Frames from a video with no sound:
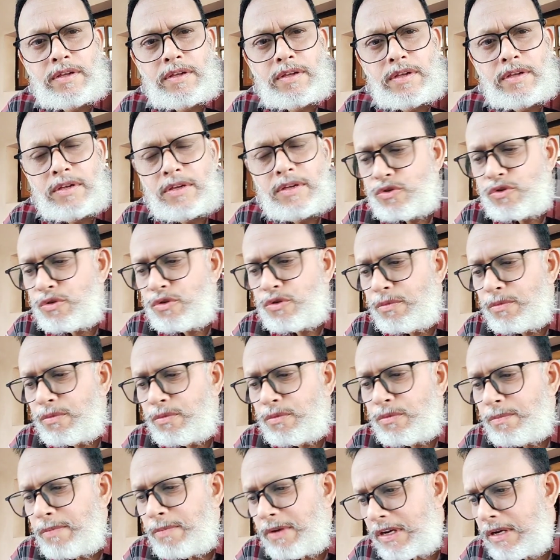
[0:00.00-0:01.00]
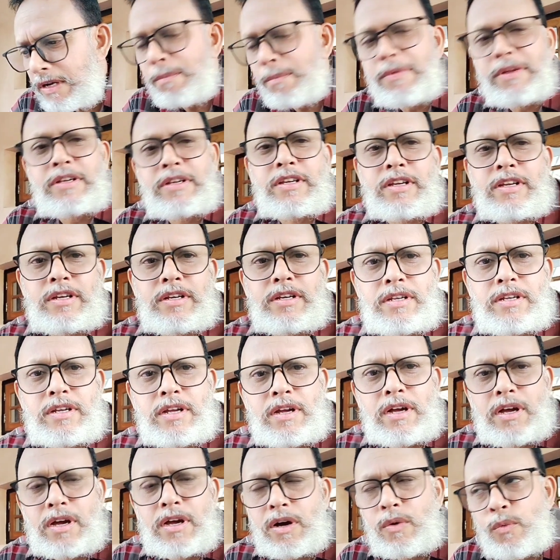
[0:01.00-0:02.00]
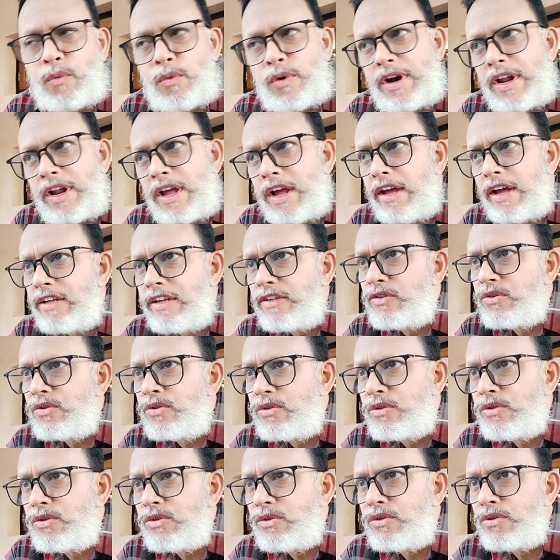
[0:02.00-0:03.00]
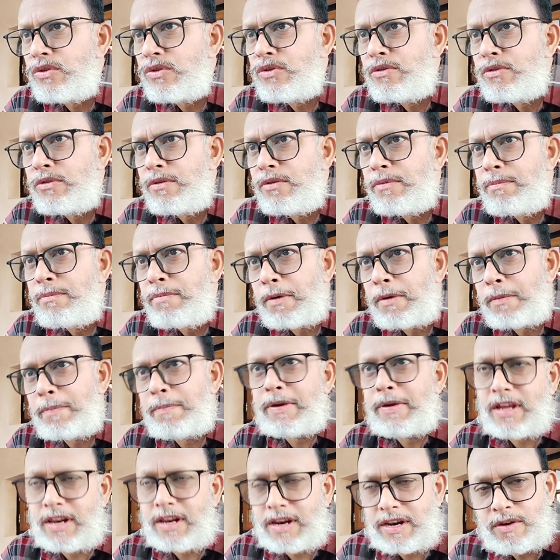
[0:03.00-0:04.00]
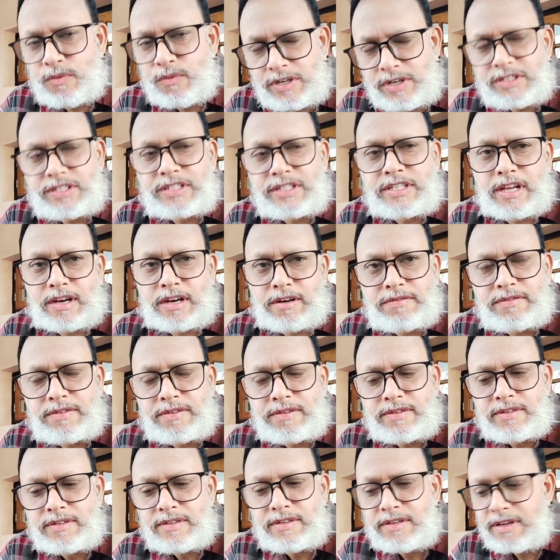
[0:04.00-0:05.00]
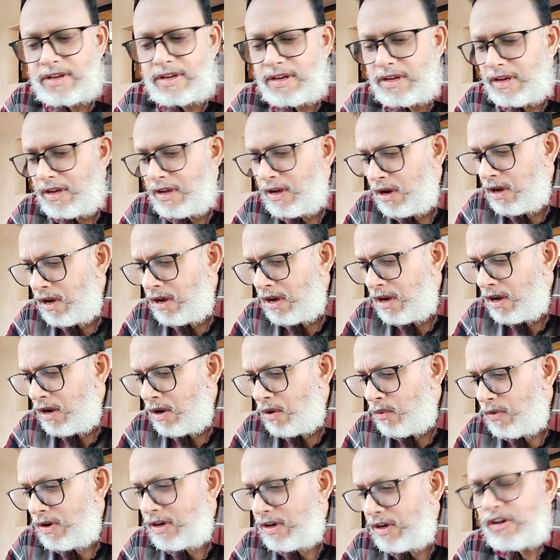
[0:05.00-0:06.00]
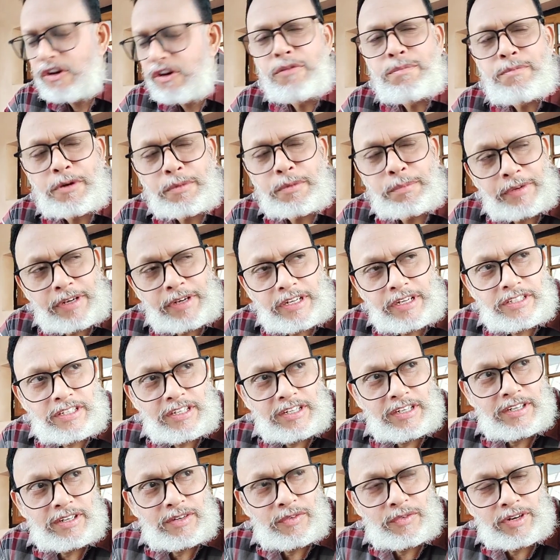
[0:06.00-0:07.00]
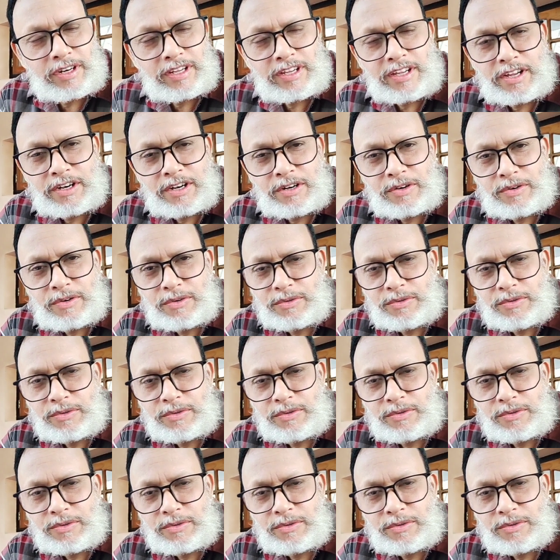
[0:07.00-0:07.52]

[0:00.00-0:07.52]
To become competent, one has to prepare oneself. What kind of preparation one can do?